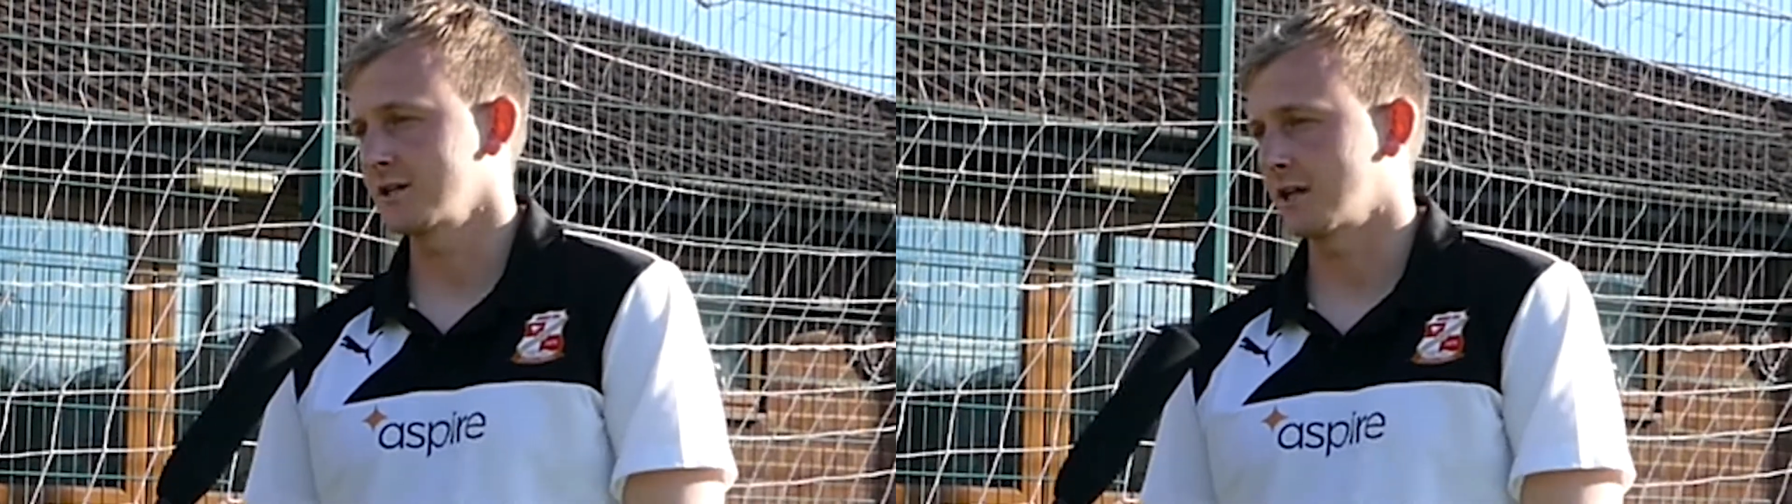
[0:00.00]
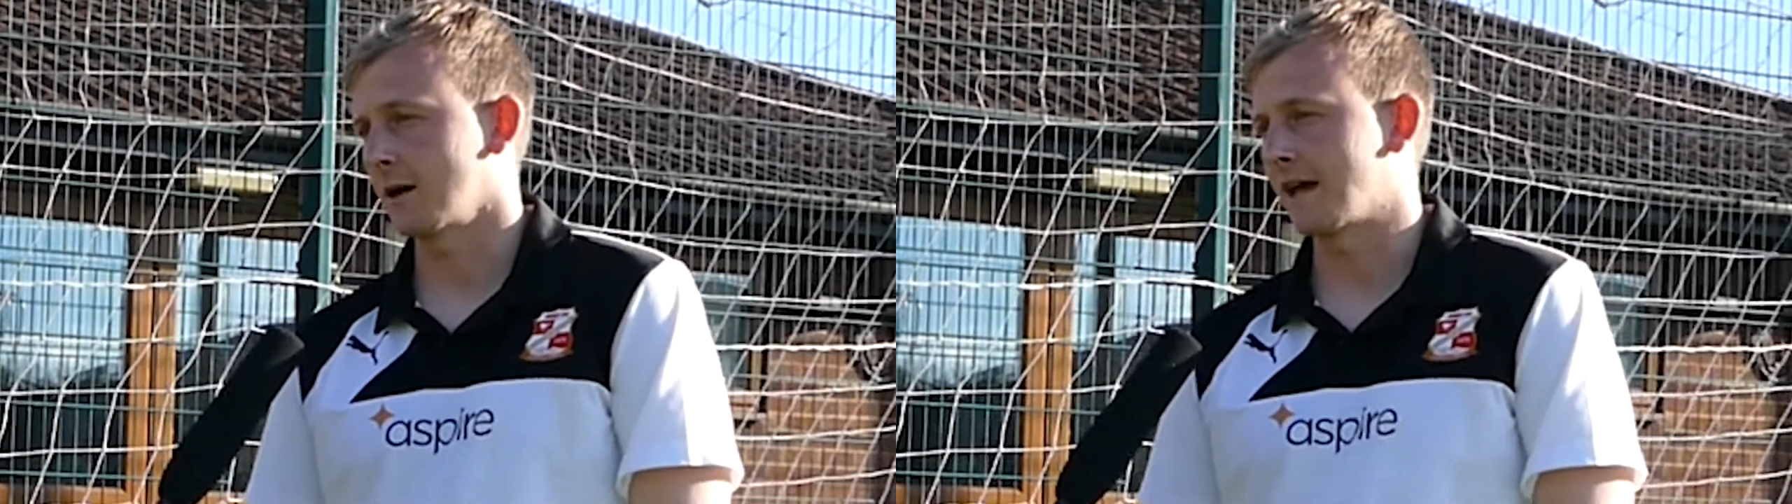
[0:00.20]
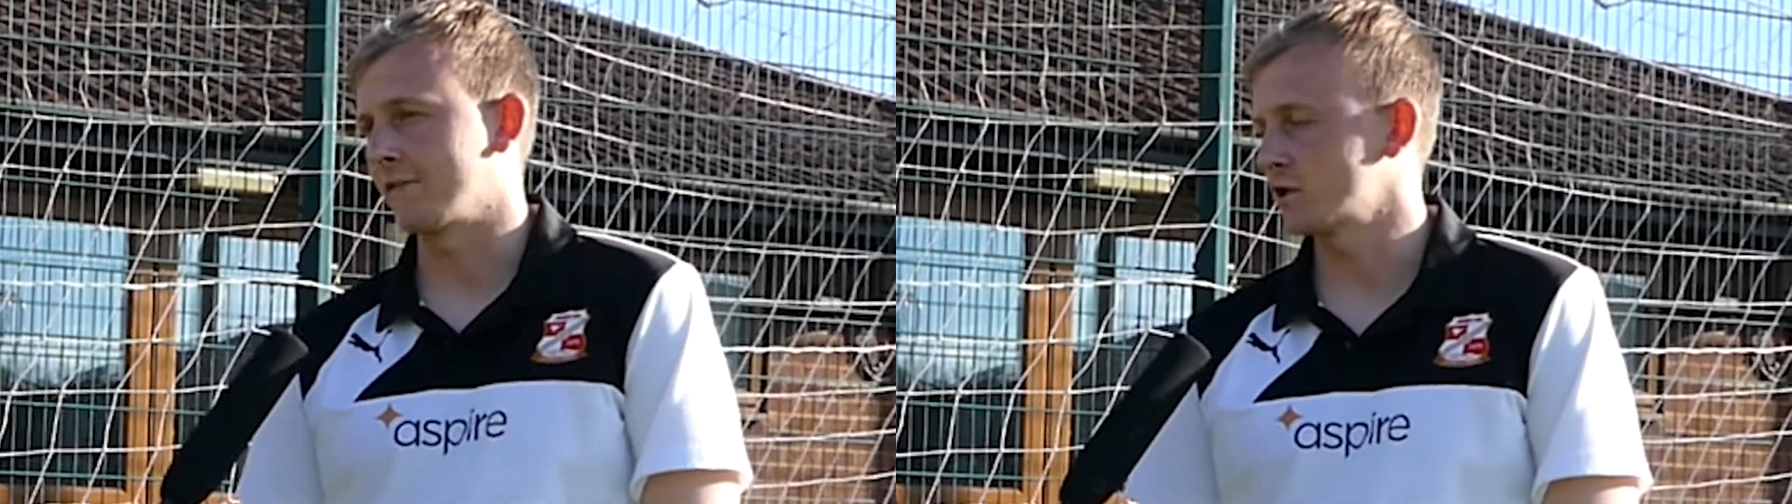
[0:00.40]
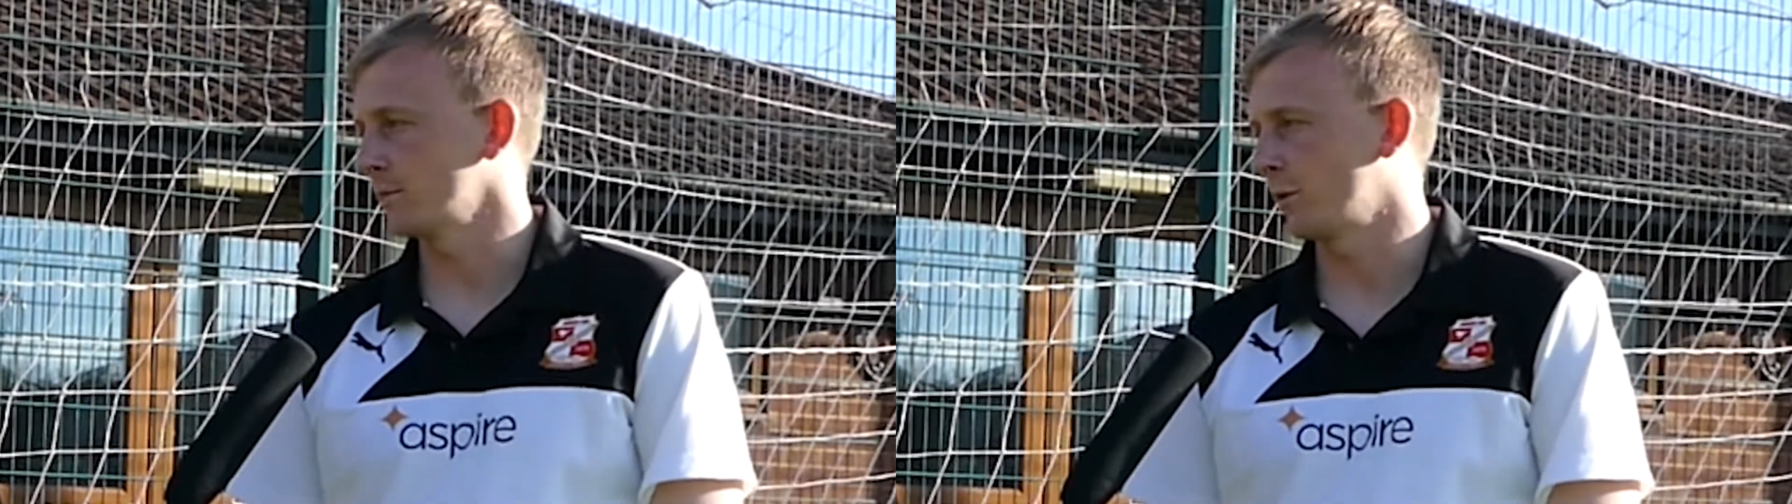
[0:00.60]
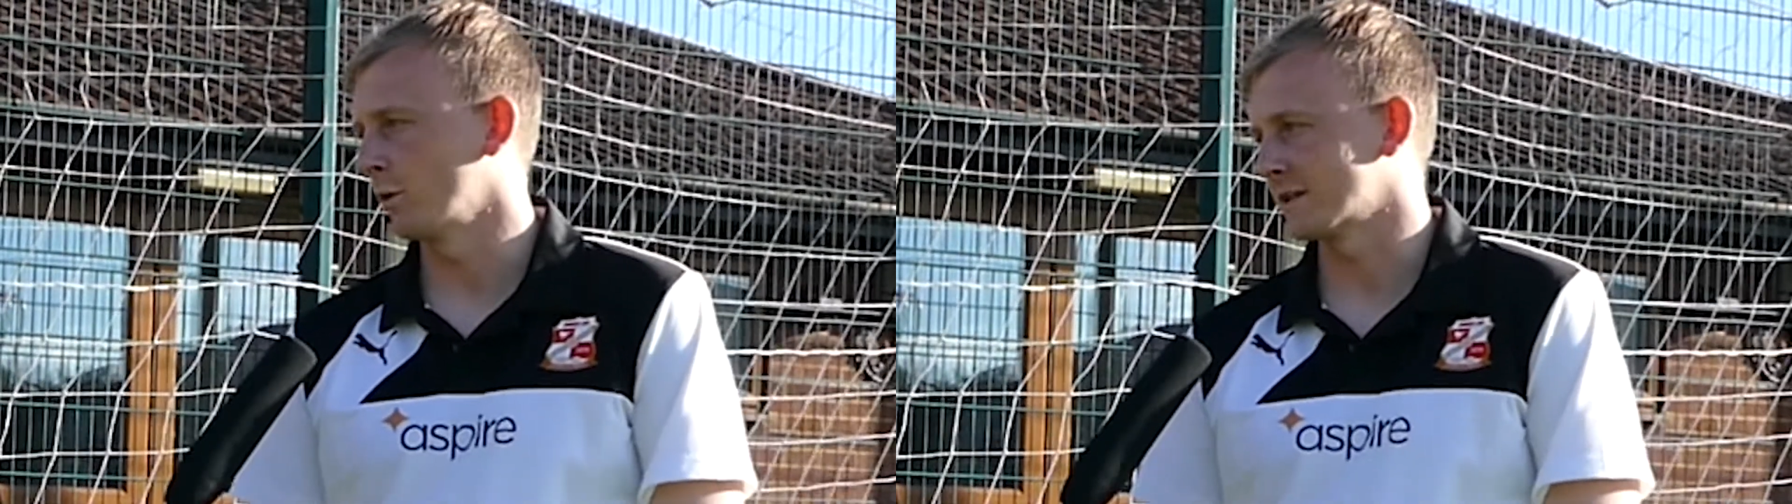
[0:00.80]
to come down for
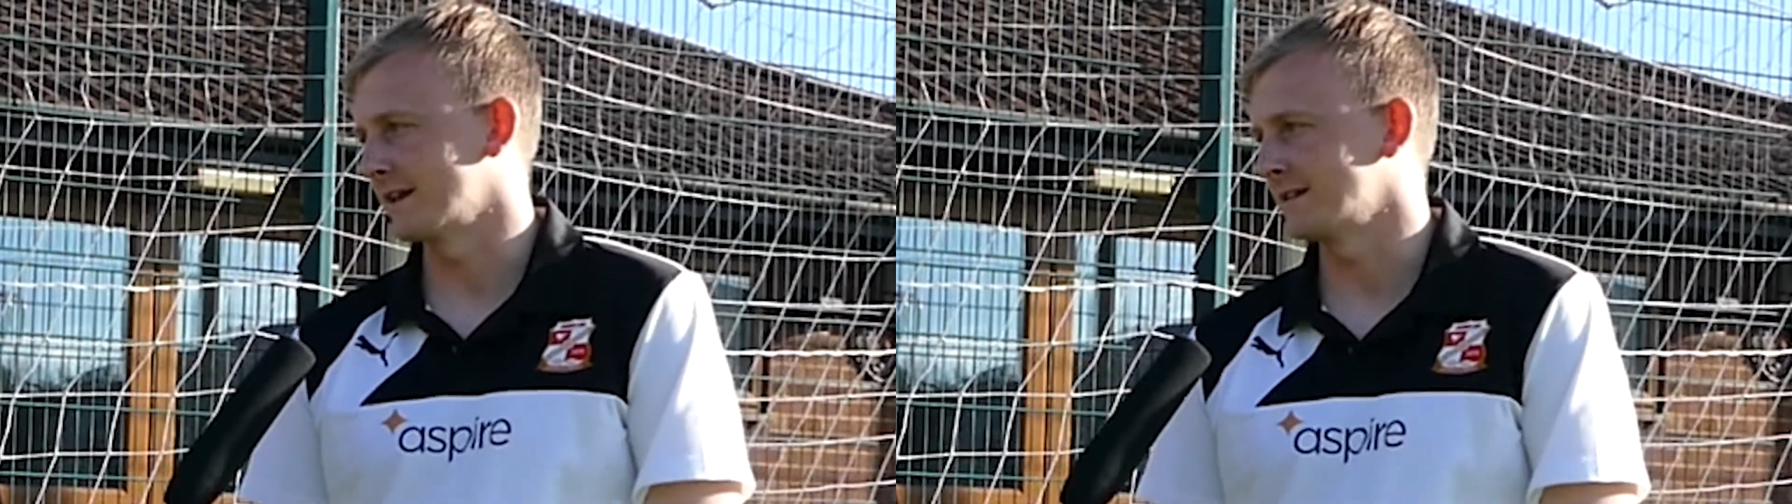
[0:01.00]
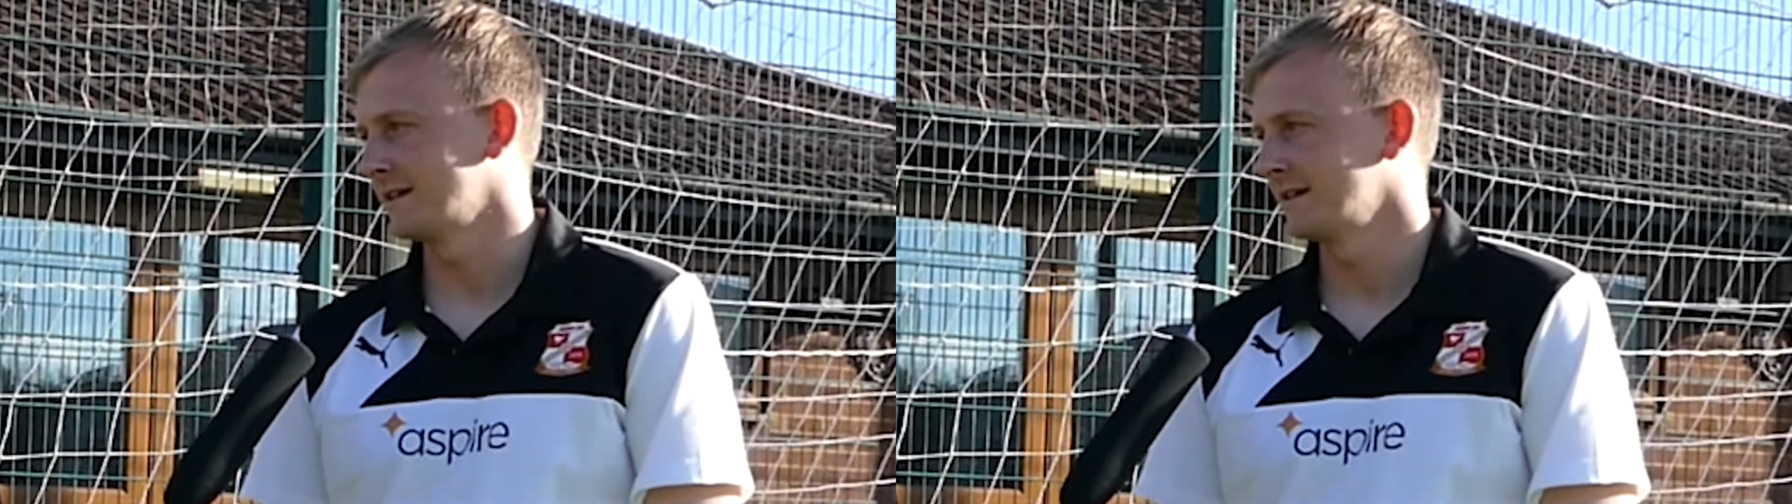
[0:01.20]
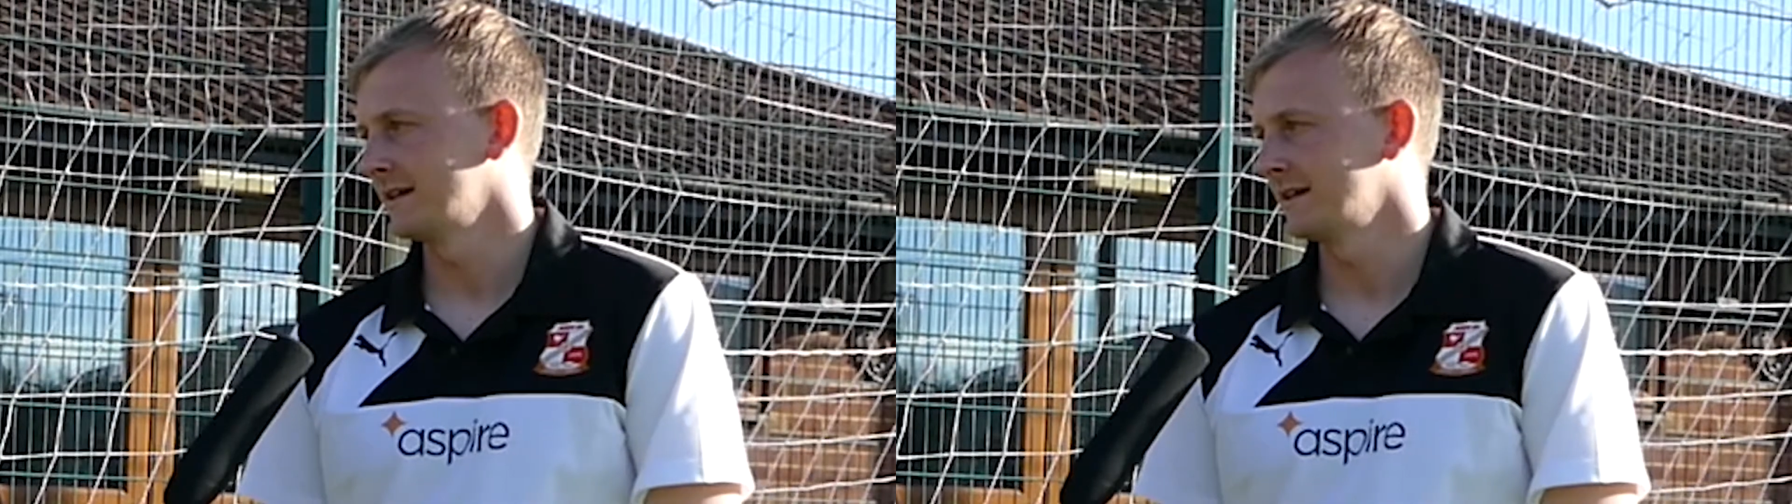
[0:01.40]
supporters days,